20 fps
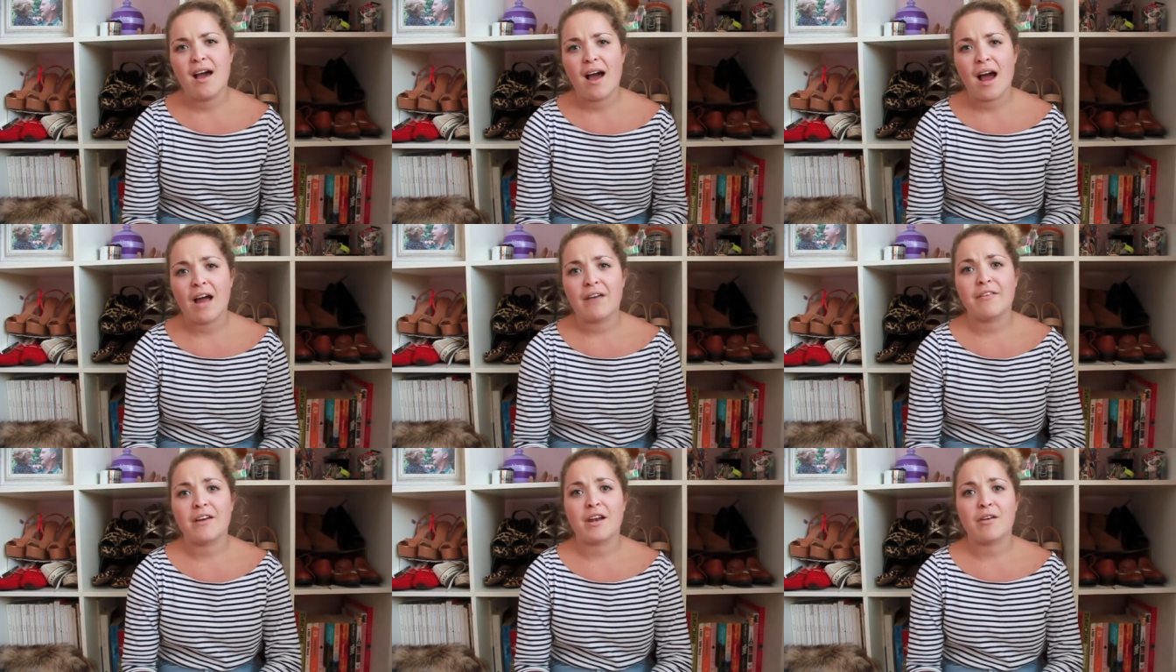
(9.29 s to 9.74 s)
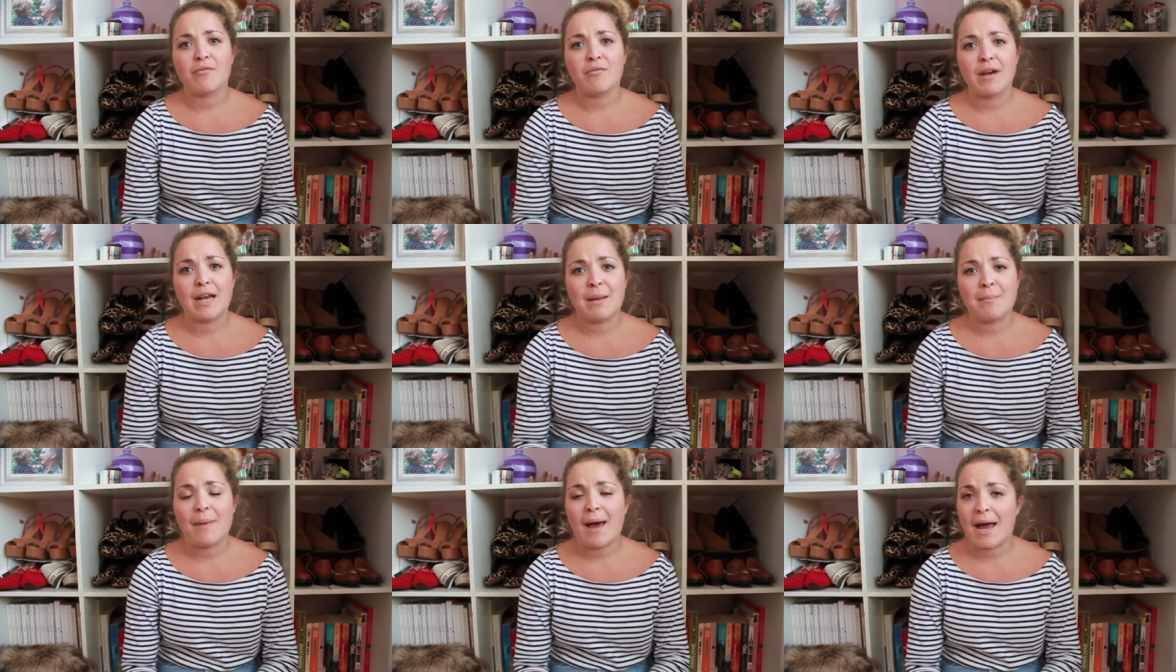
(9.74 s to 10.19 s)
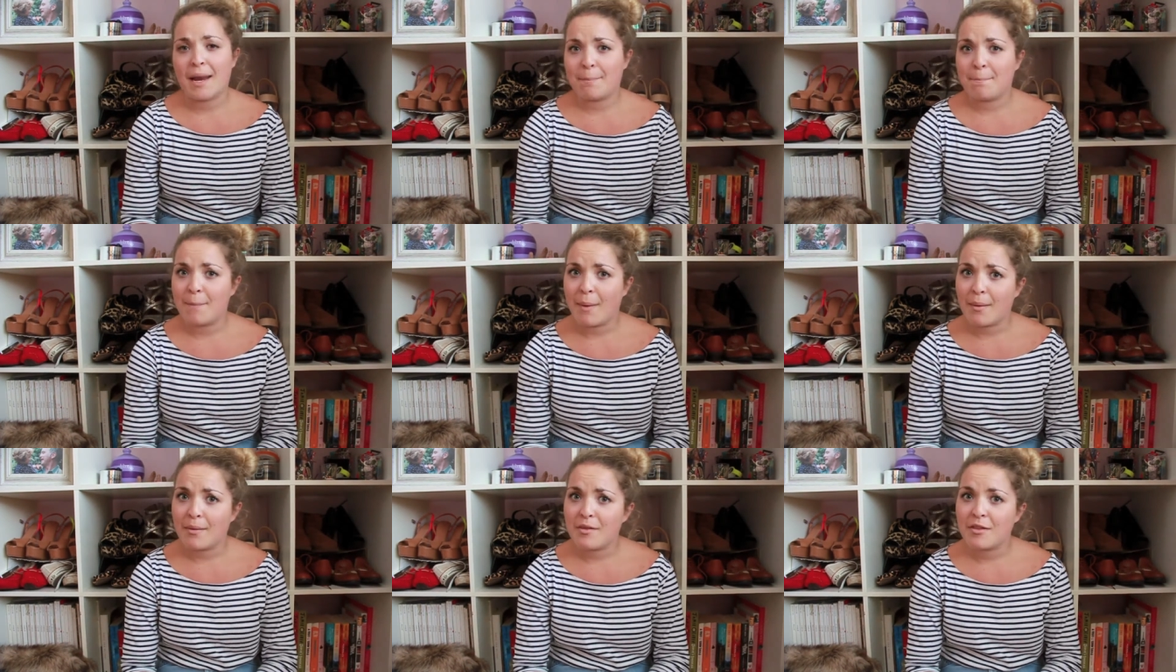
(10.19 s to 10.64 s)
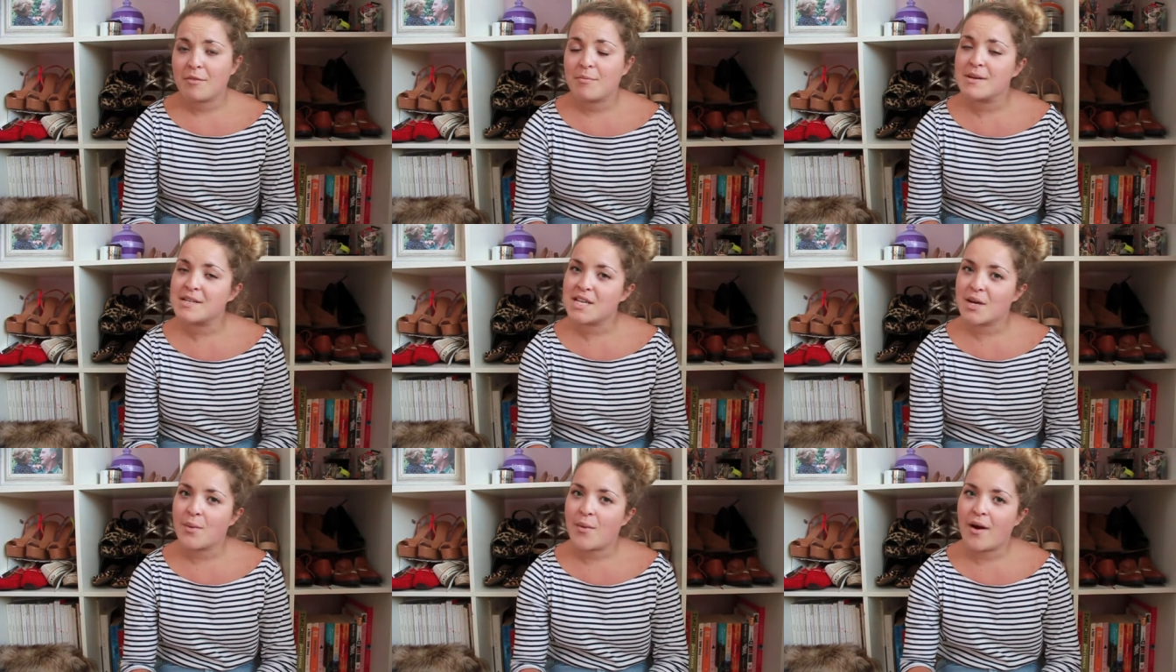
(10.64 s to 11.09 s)
I've had a really mad month,
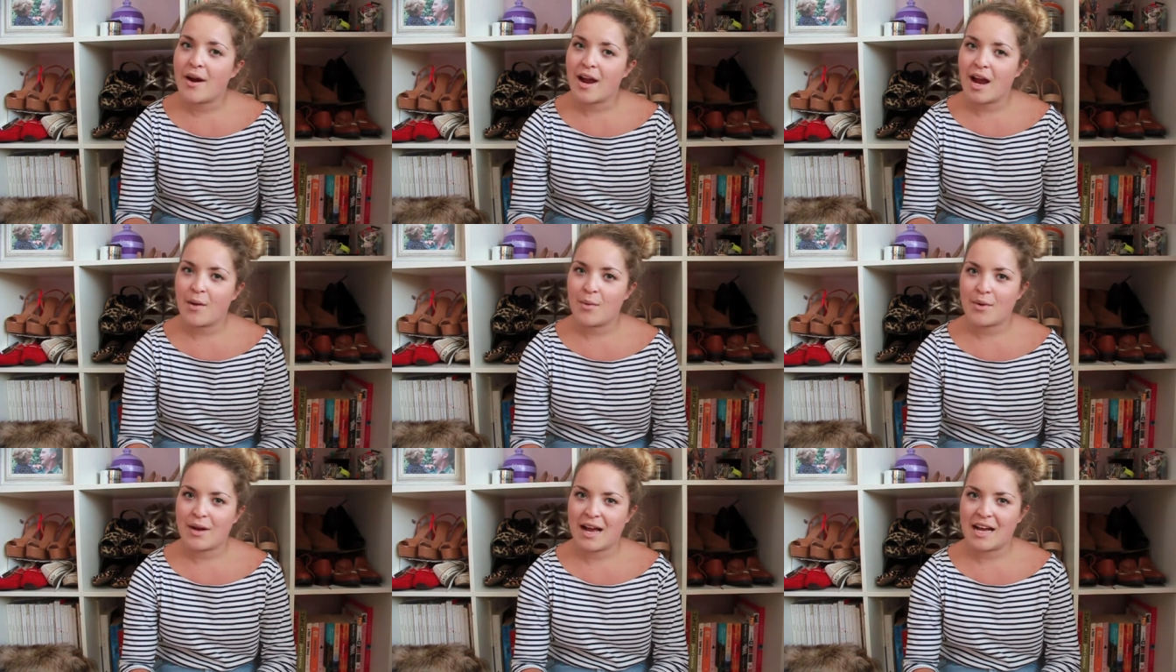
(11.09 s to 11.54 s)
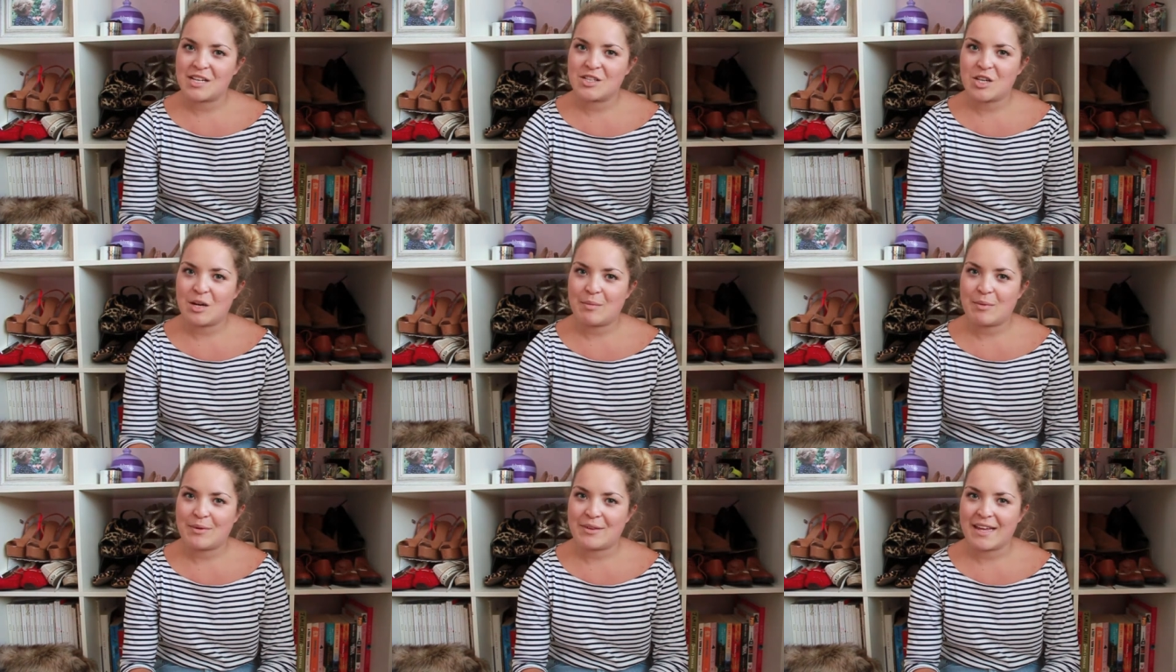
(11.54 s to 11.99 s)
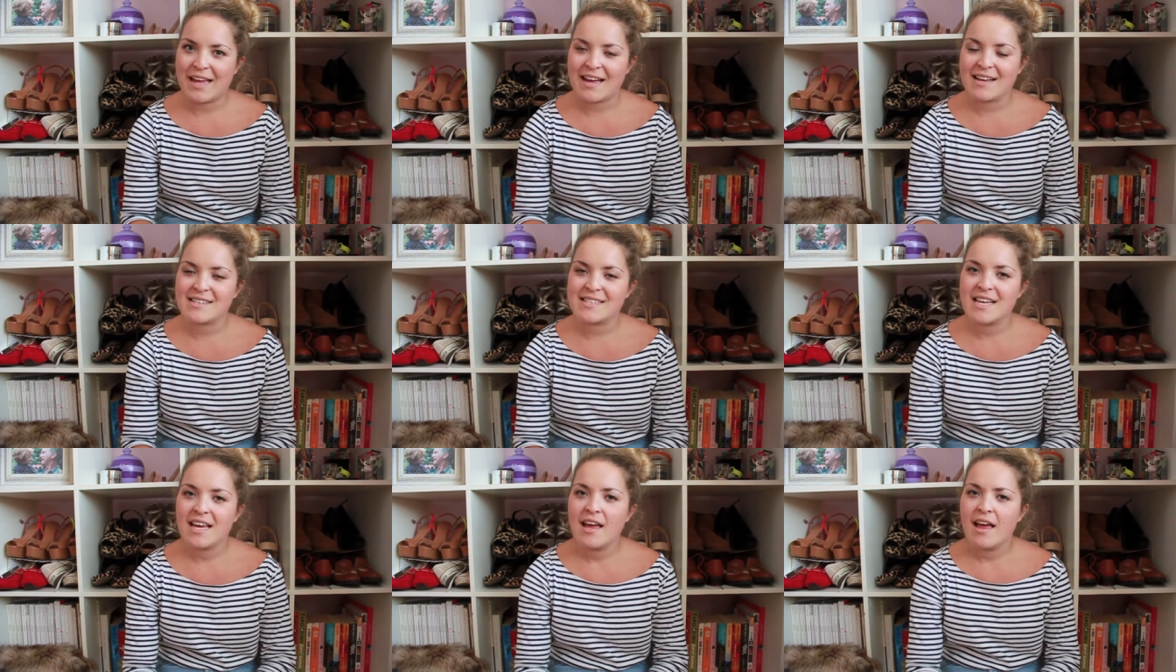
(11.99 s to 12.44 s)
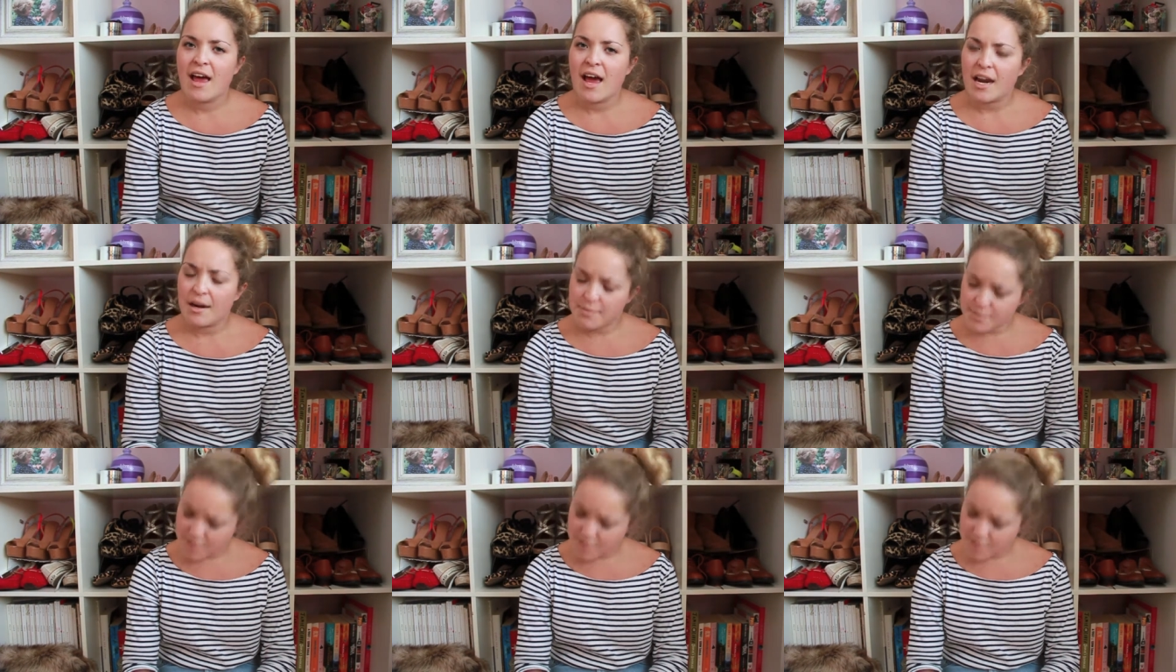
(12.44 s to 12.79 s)
but don't worry, I will catch you up on that. And I'm